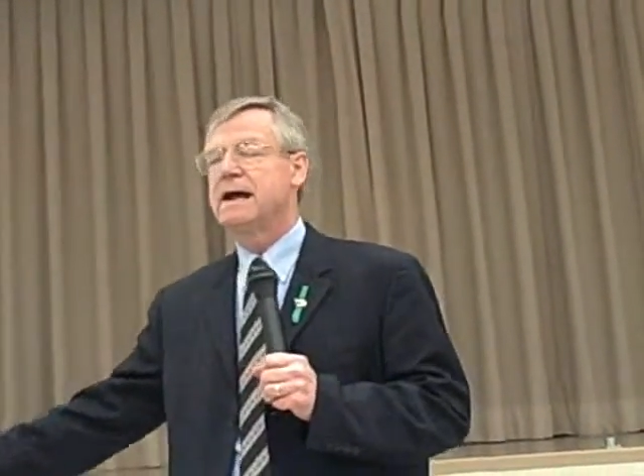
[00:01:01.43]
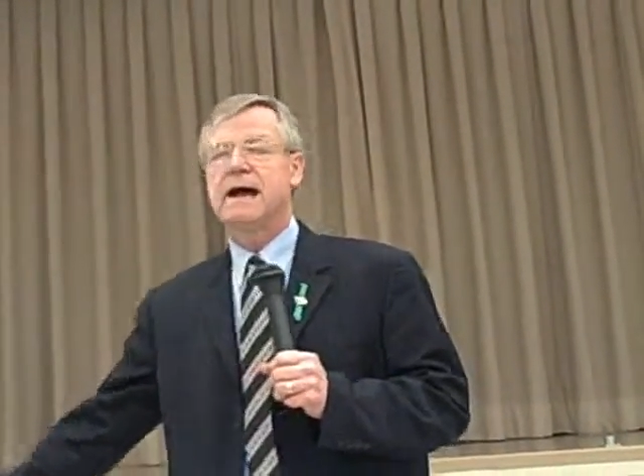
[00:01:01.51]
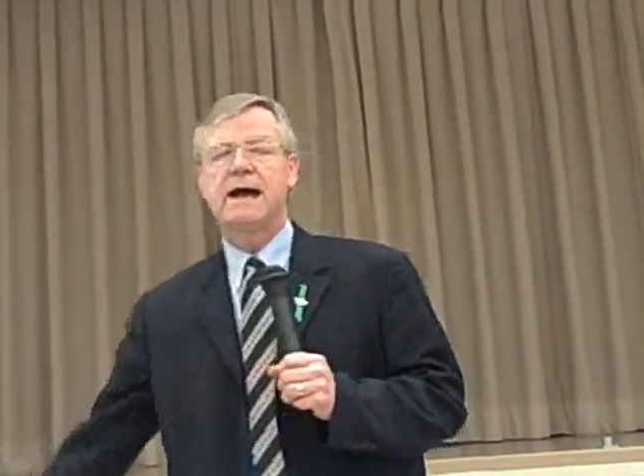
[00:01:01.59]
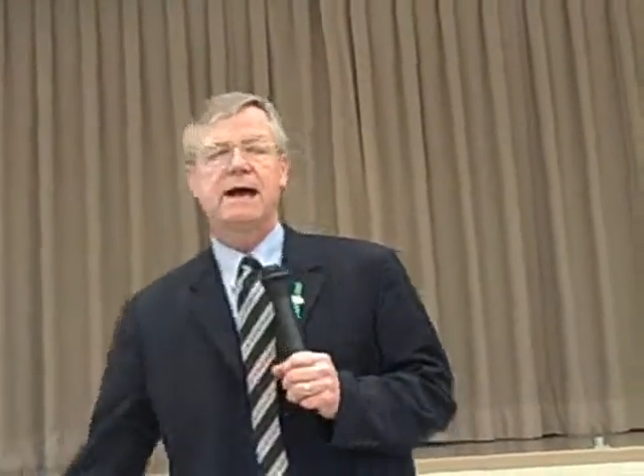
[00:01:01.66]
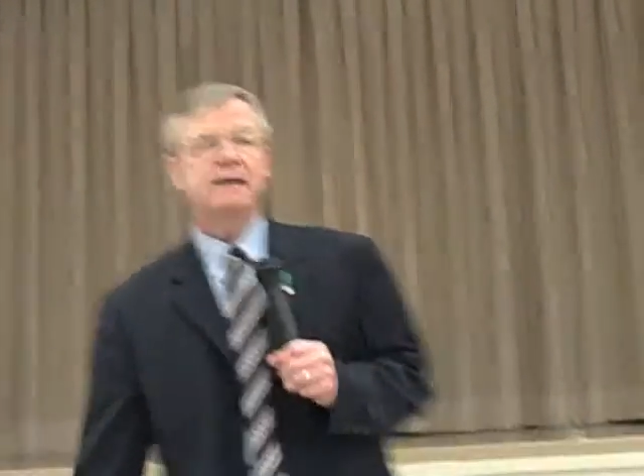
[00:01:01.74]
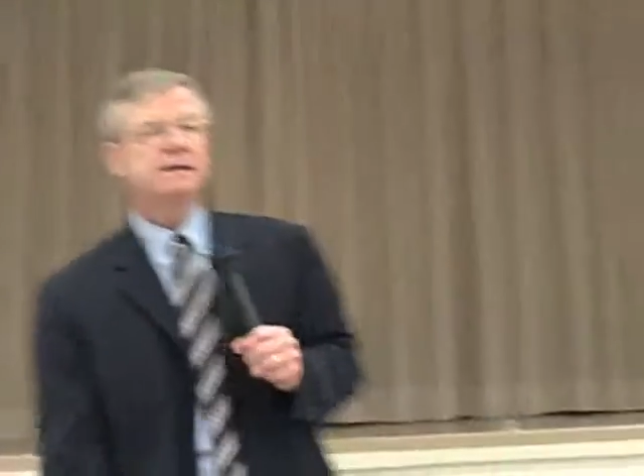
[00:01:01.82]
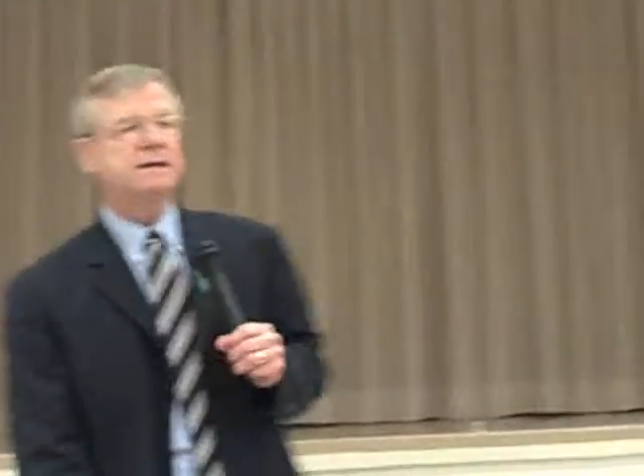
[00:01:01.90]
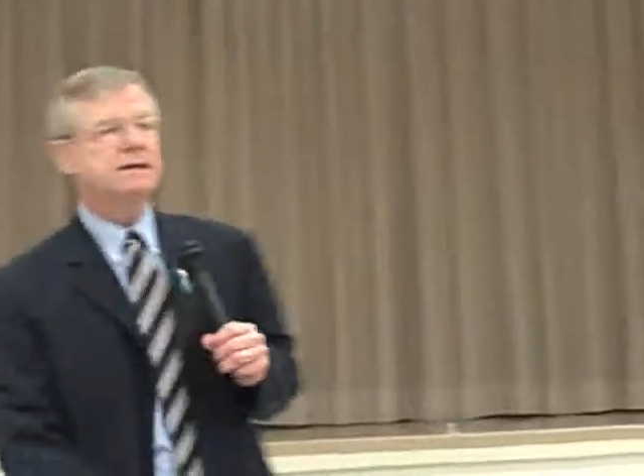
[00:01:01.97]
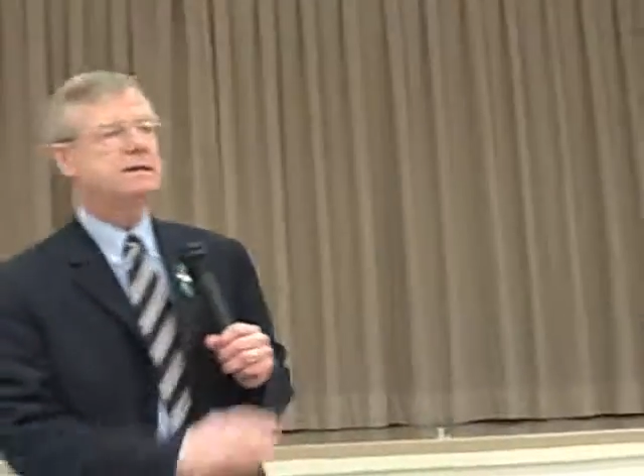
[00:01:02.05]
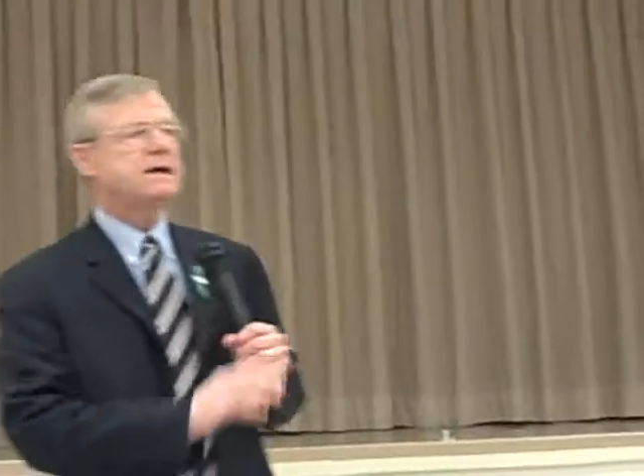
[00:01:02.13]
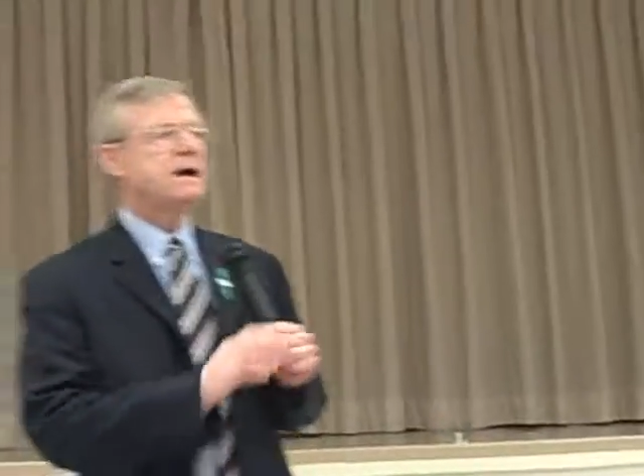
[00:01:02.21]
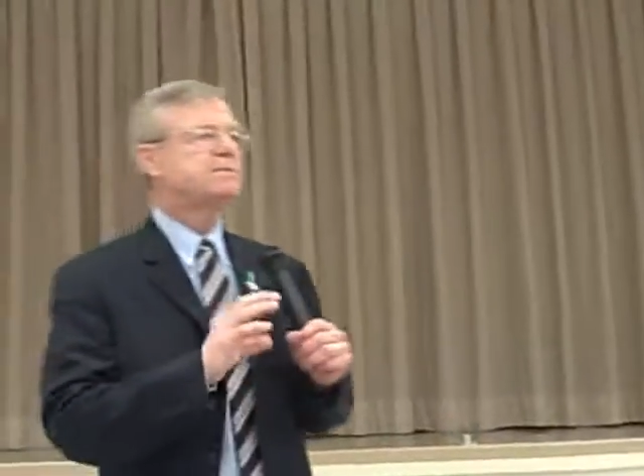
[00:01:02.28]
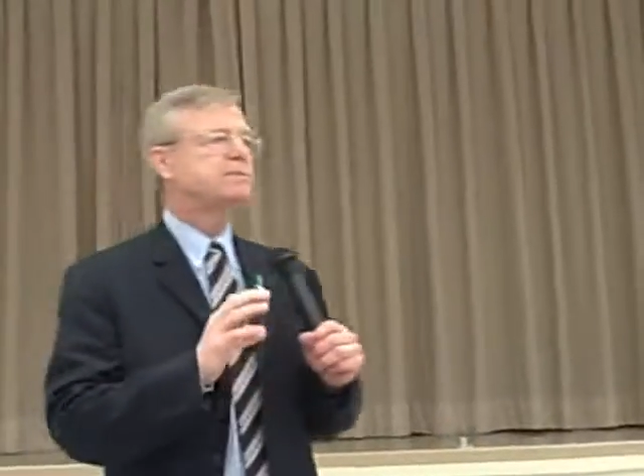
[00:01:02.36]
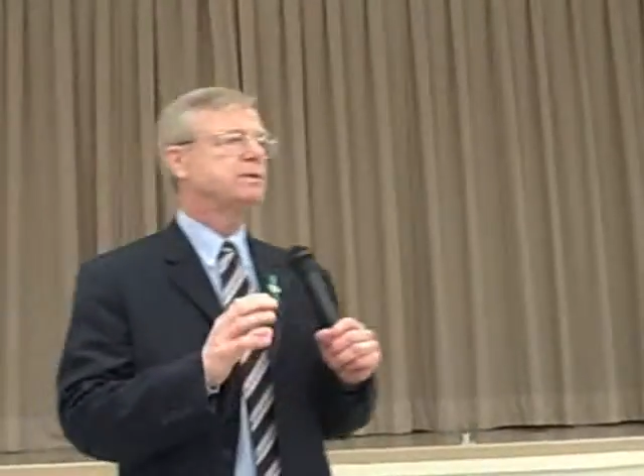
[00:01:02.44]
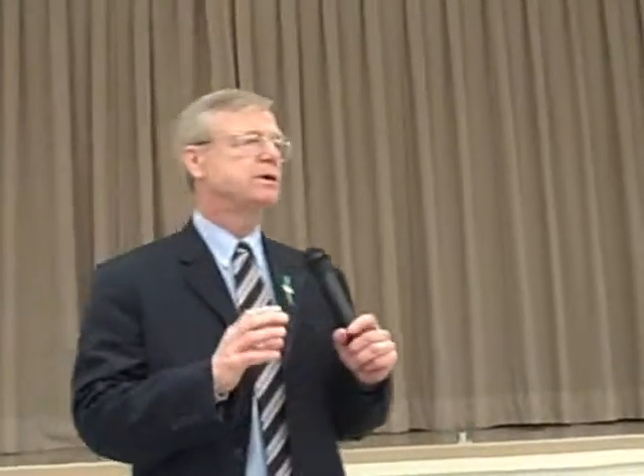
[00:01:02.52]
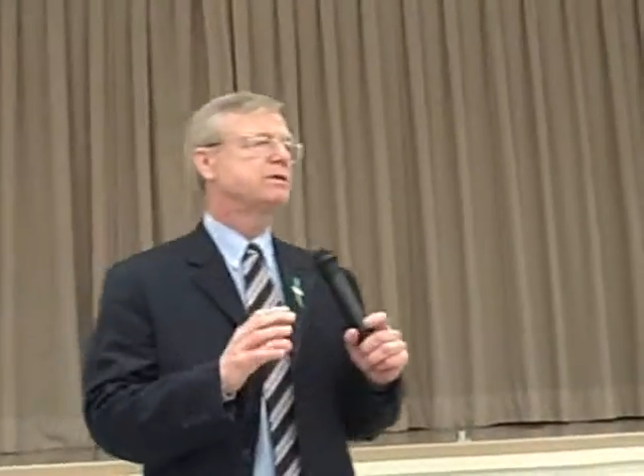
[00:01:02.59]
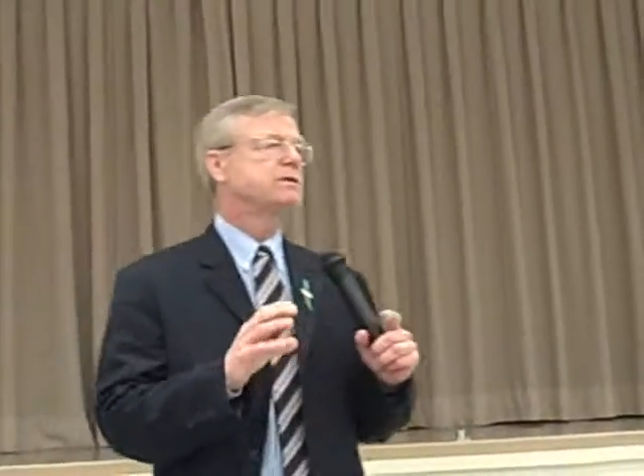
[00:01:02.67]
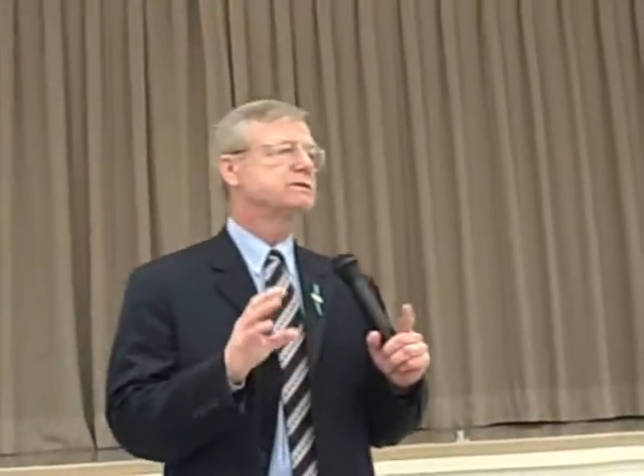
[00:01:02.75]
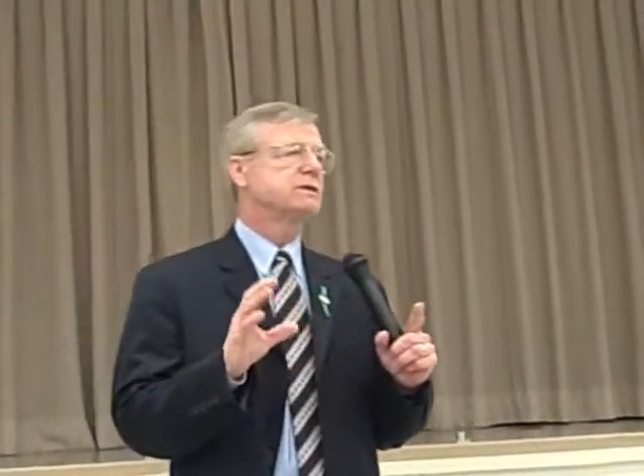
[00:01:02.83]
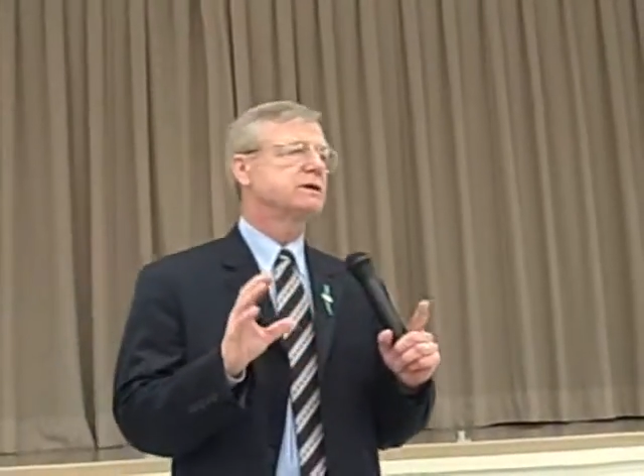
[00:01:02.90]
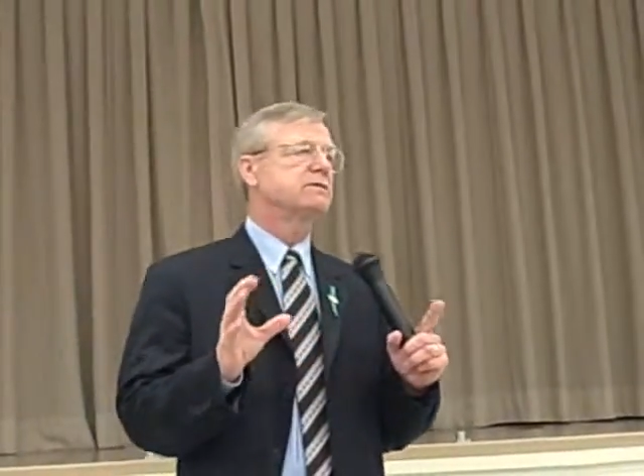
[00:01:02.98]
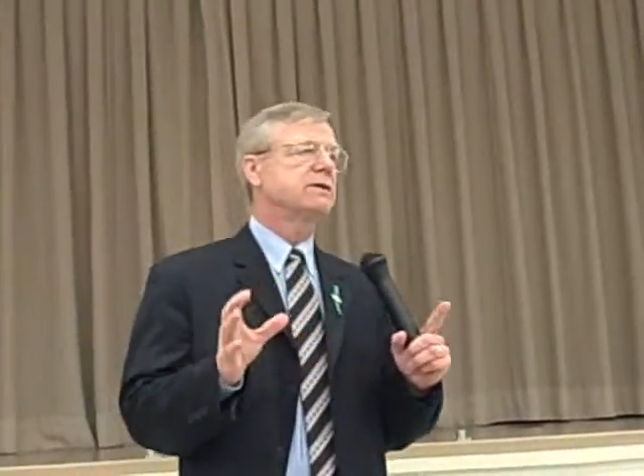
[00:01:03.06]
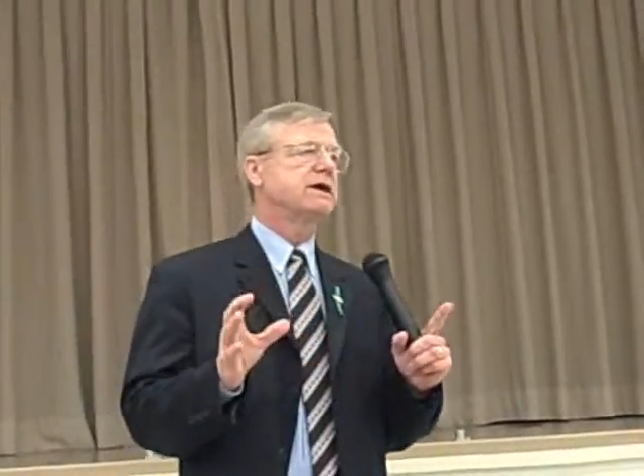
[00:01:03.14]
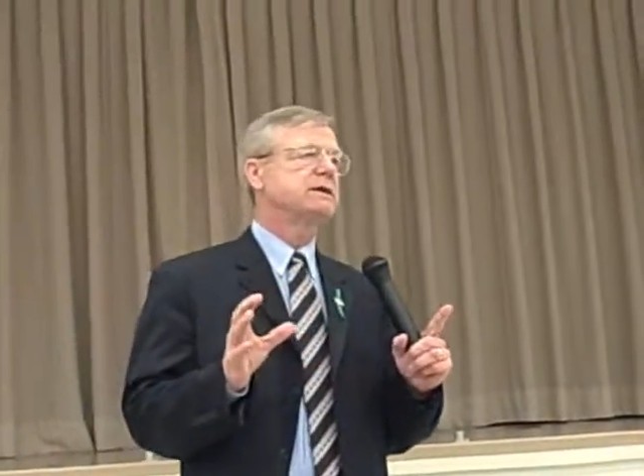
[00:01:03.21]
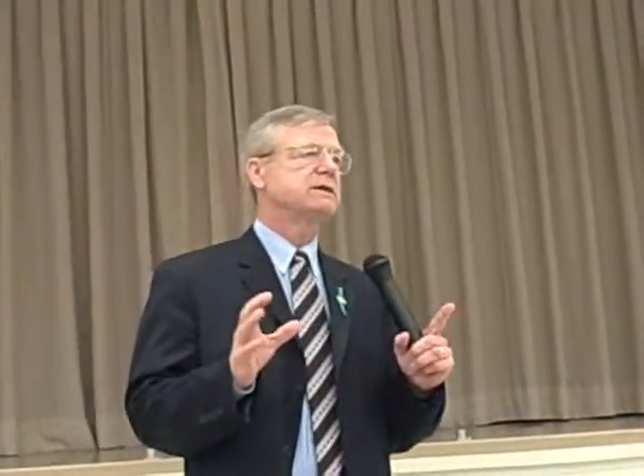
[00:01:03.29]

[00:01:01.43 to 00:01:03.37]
And in that book, there's a great